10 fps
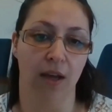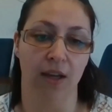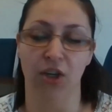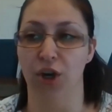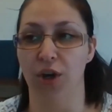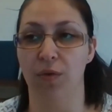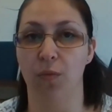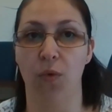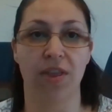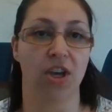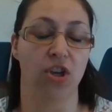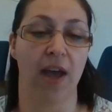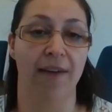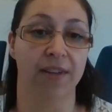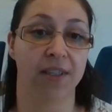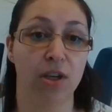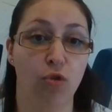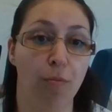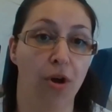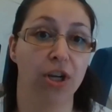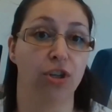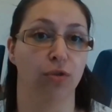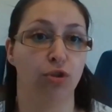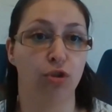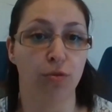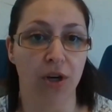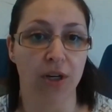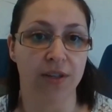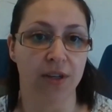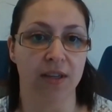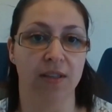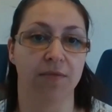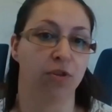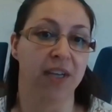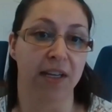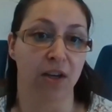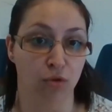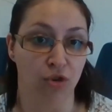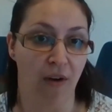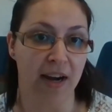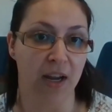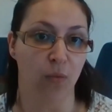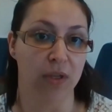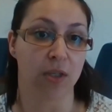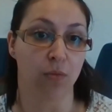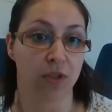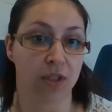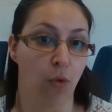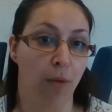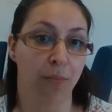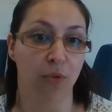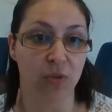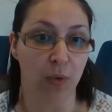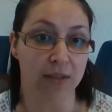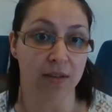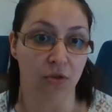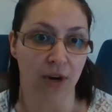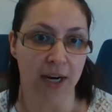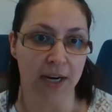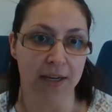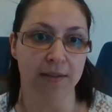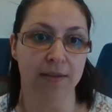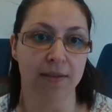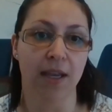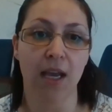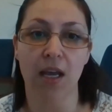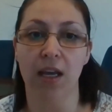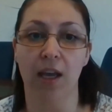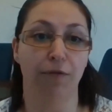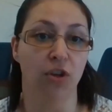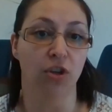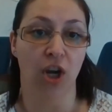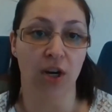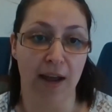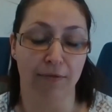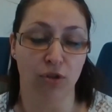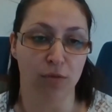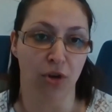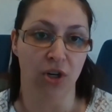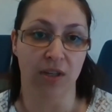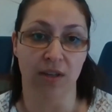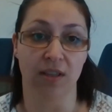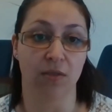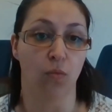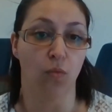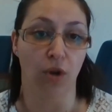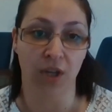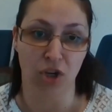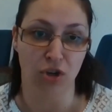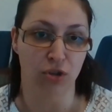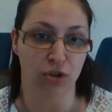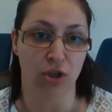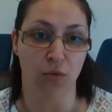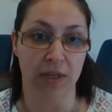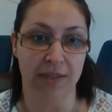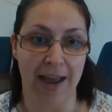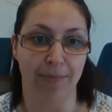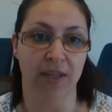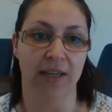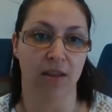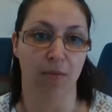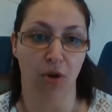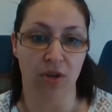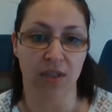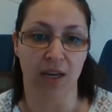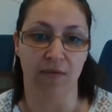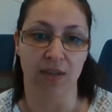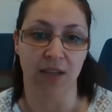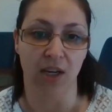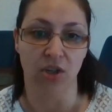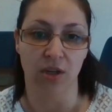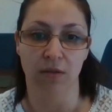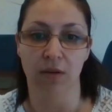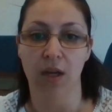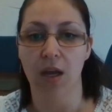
you know, whether you have a single monitor or 2 monitors for technical training, we swap between screens. If you don't have 2 monitors, what can you do to adapt and get the most out of the session?